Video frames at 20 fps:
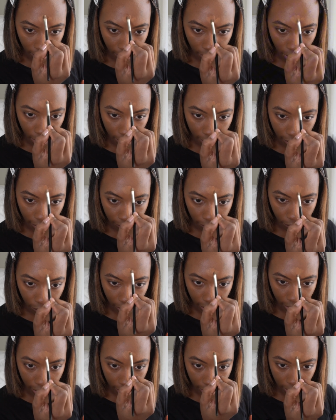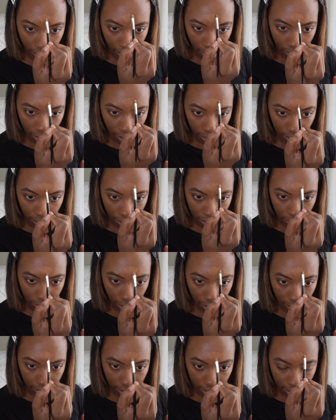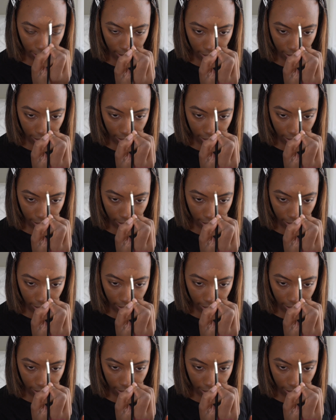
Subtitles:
on my forehead. Just,